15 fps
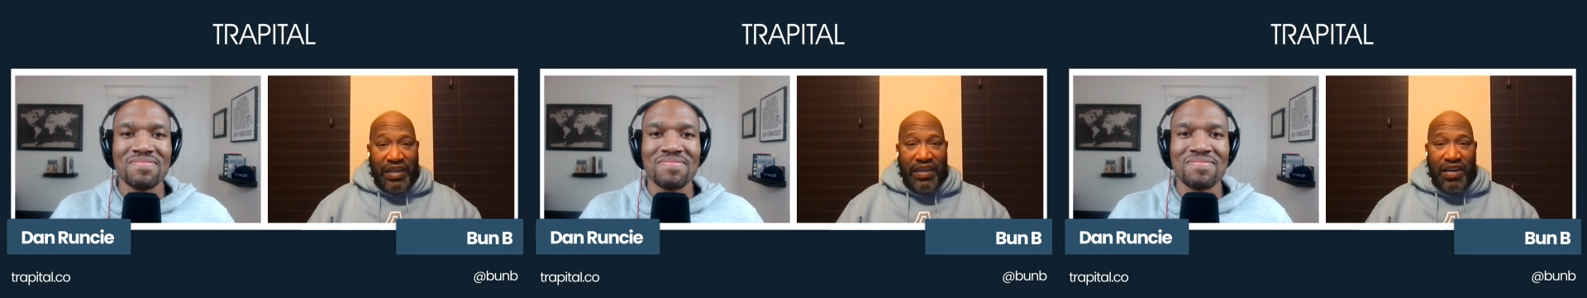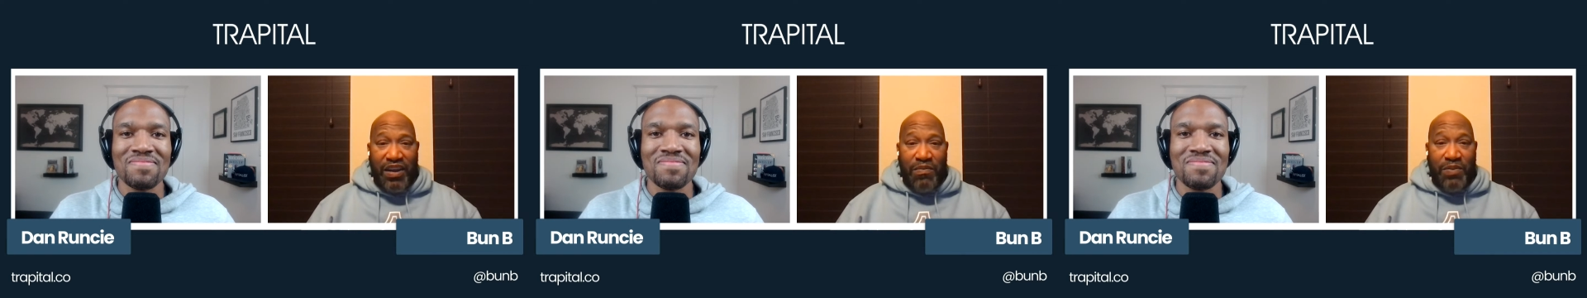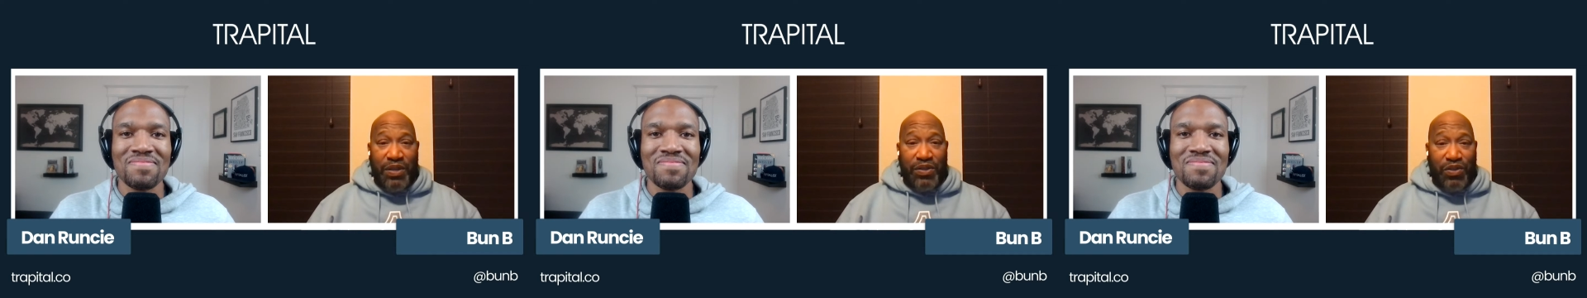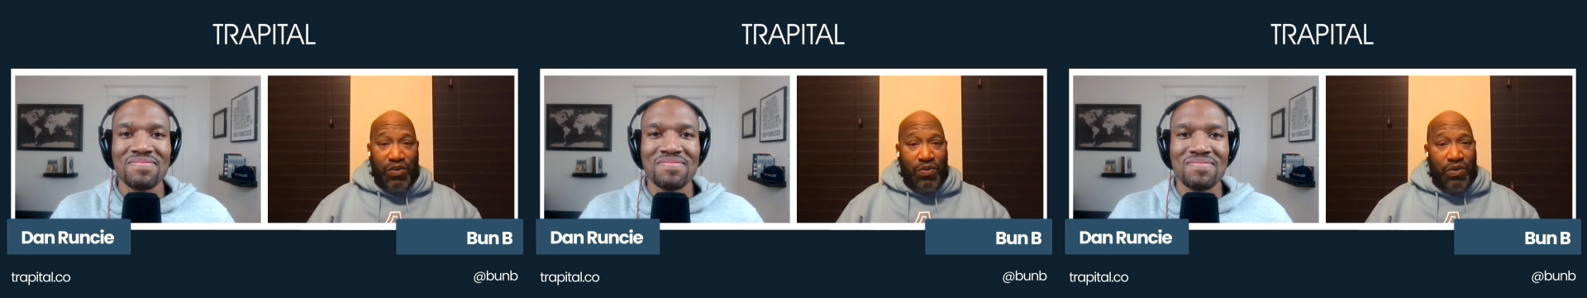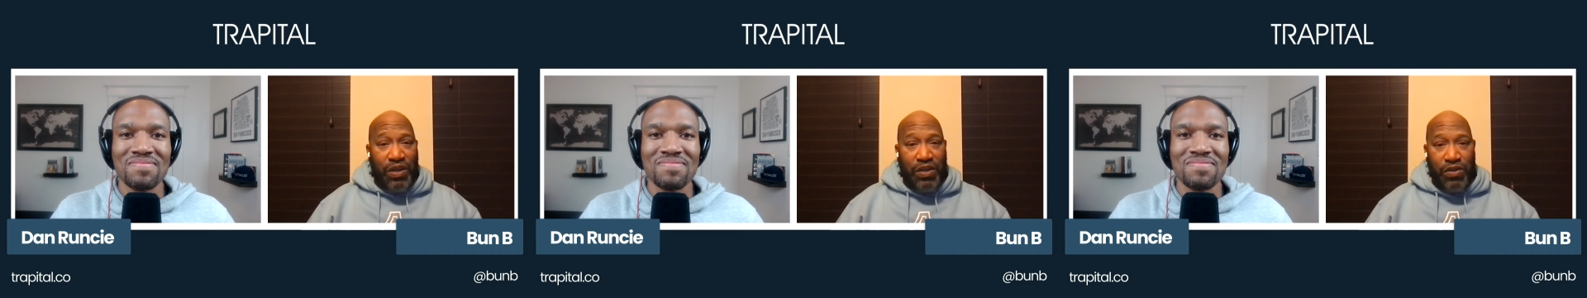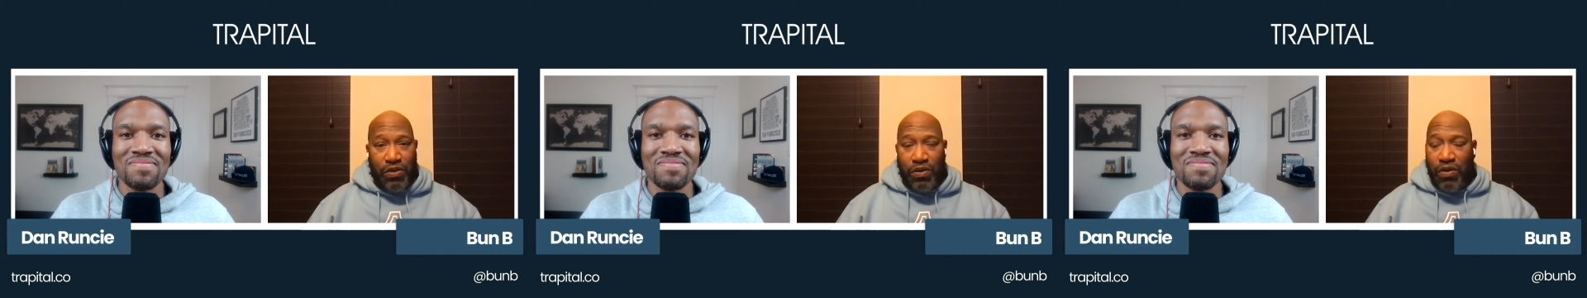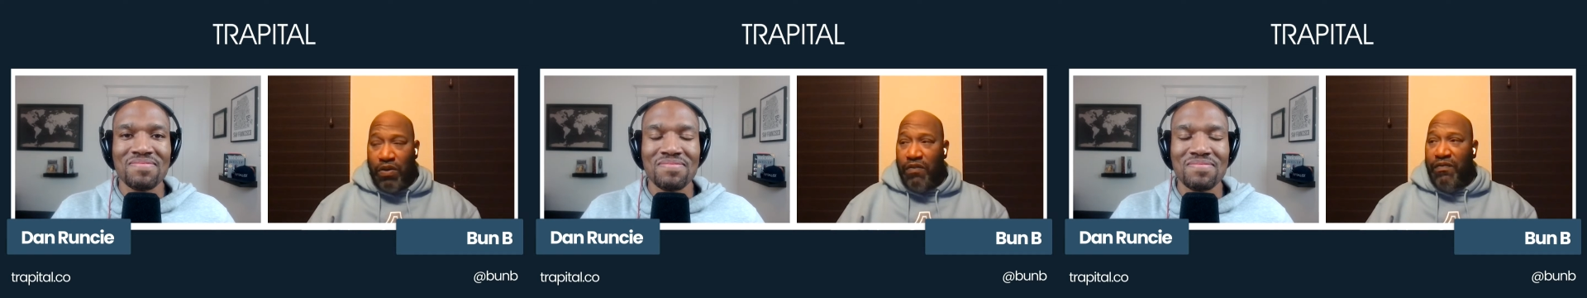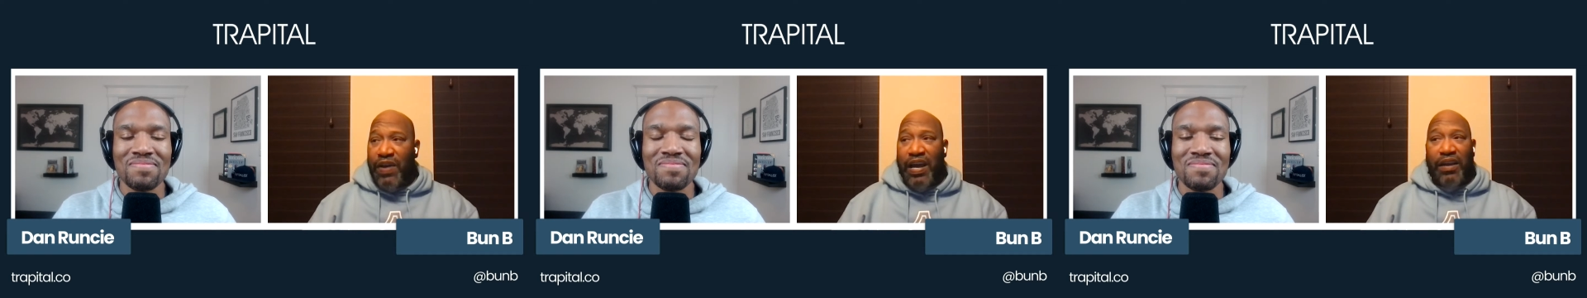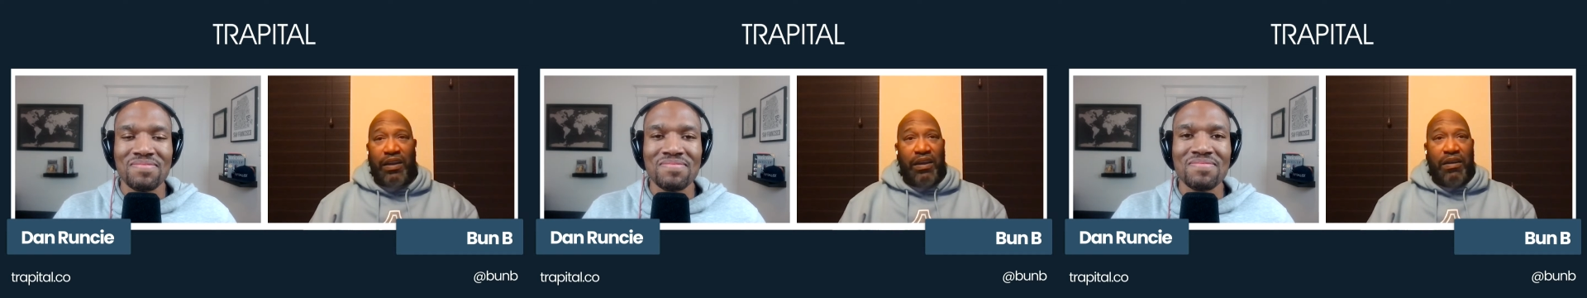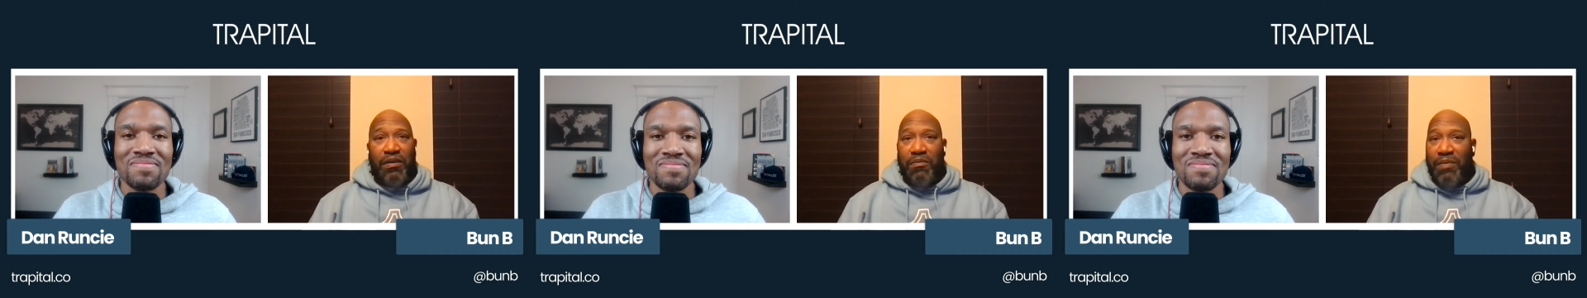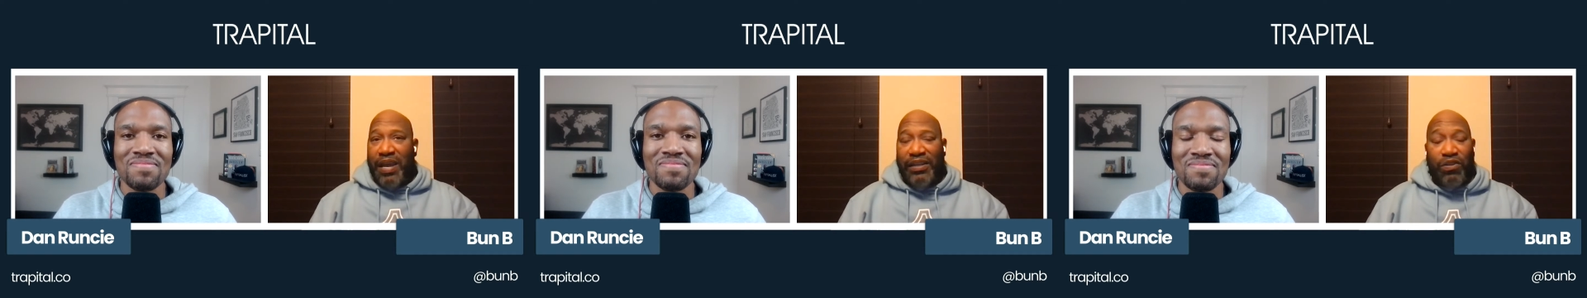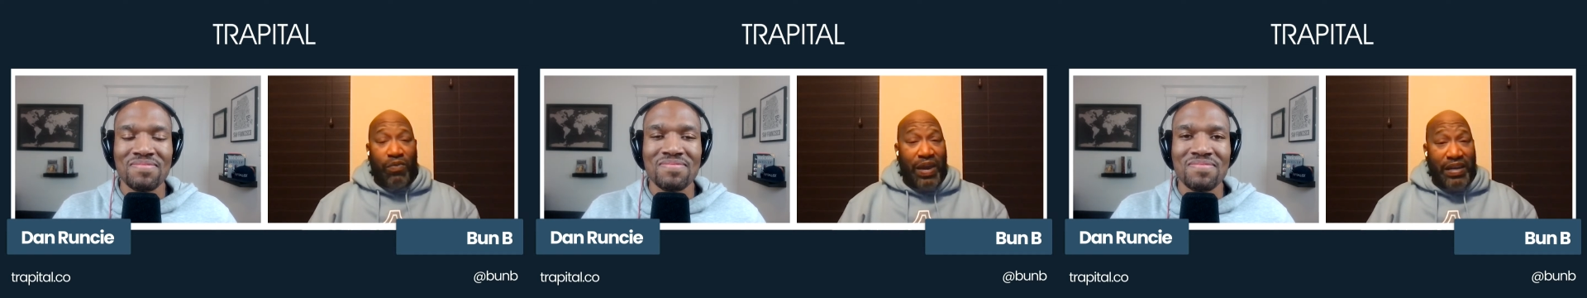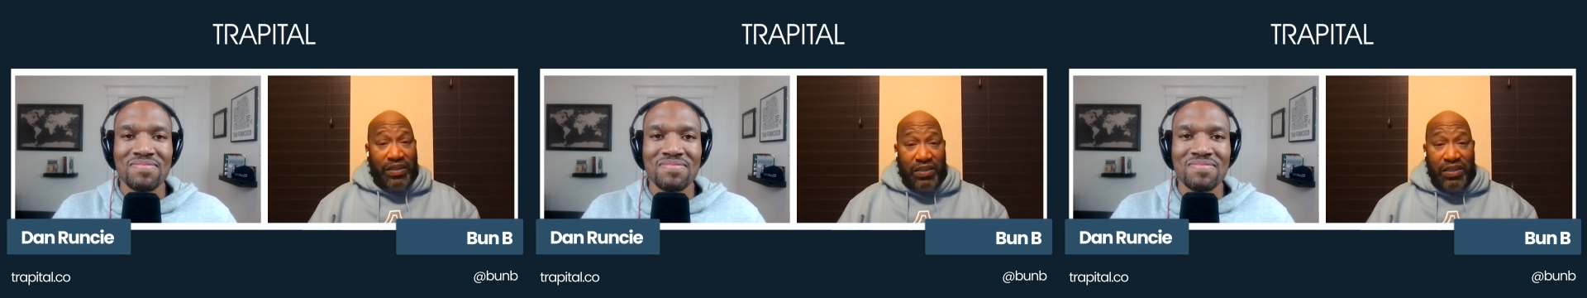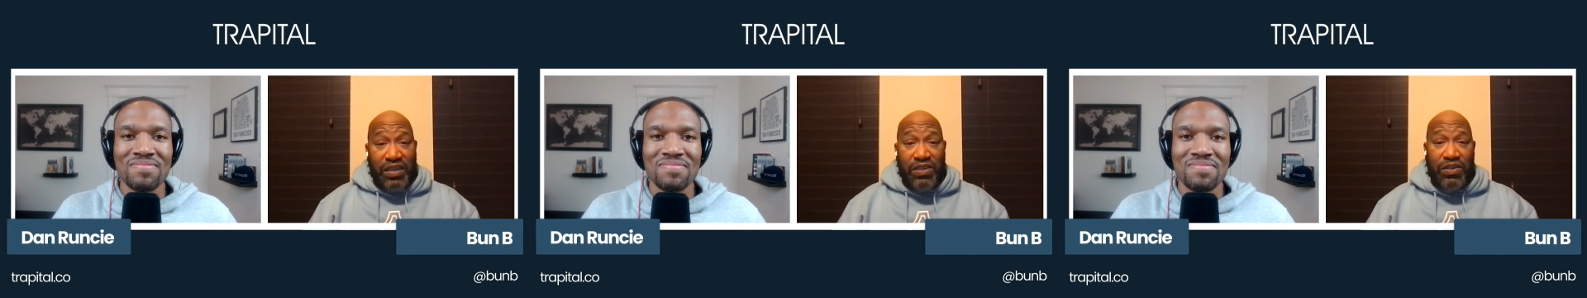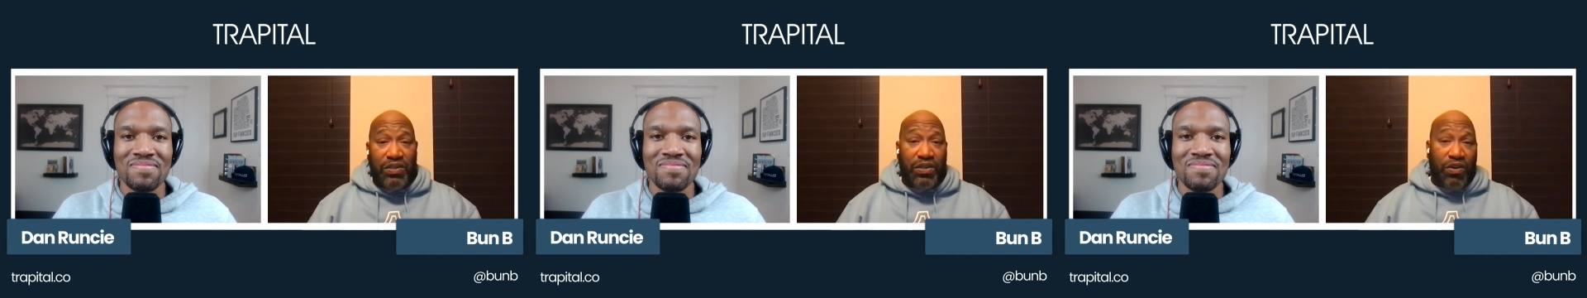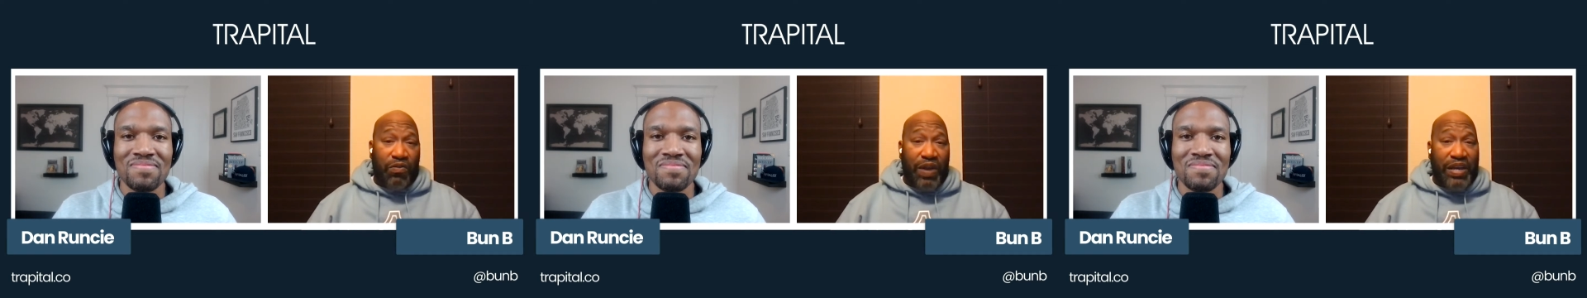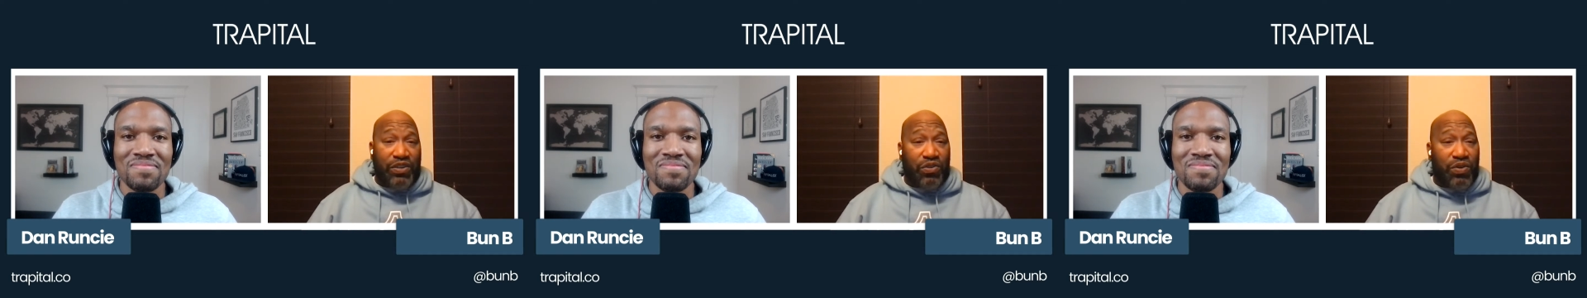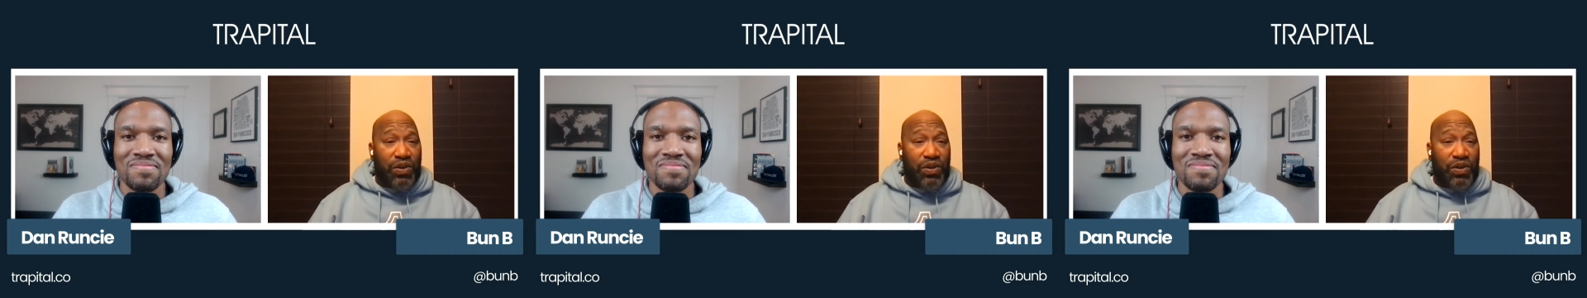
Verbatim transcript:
Speaker 1: income into it. You know, if I make the right decisions and the right